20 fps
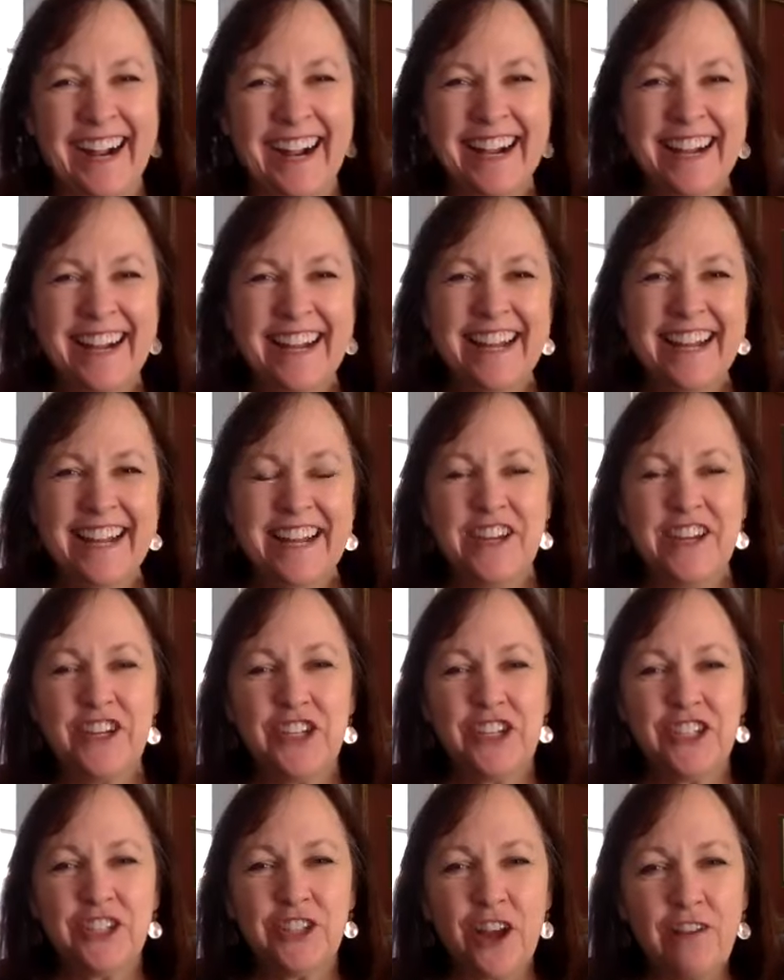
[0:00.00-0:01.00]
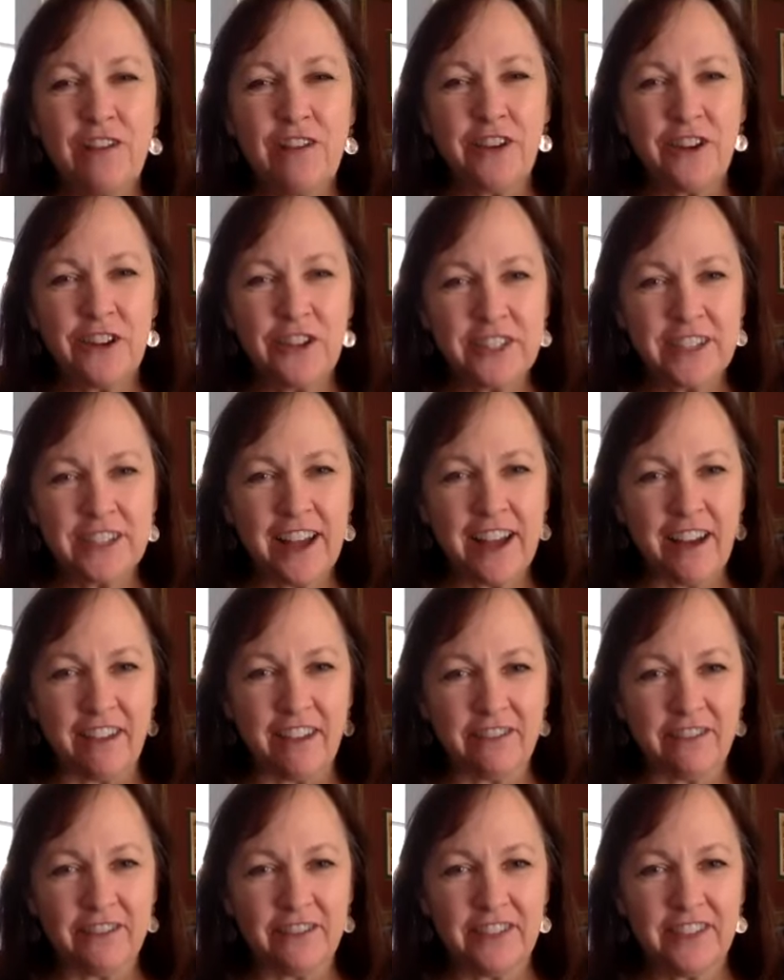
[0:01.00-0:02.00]
She's thought for
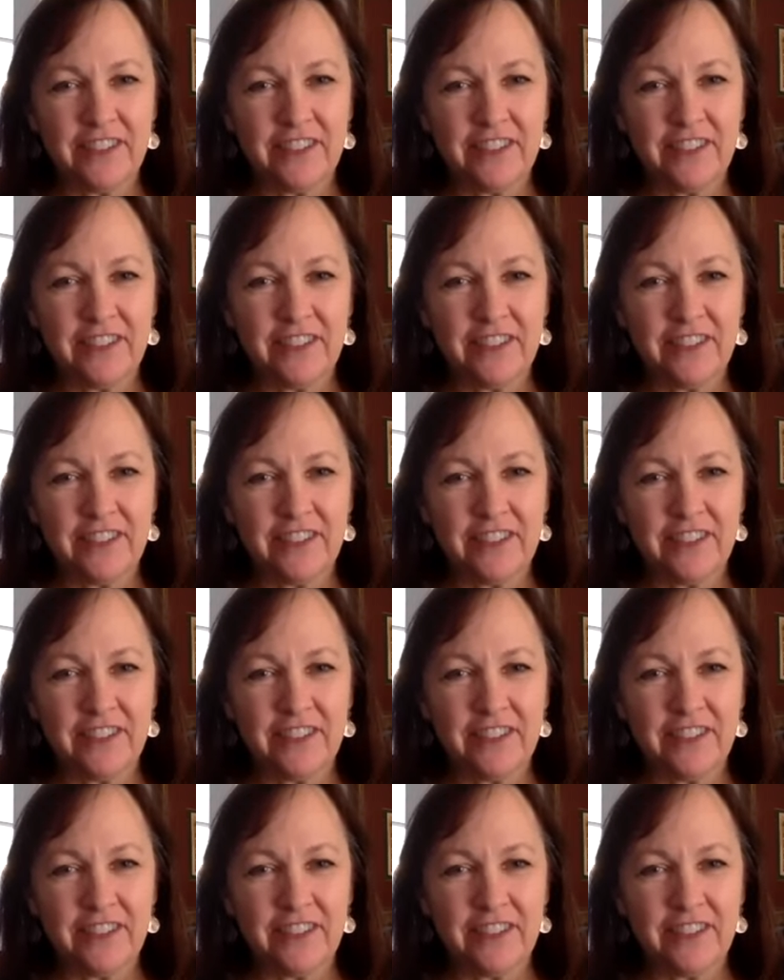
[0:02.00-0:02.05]
herself.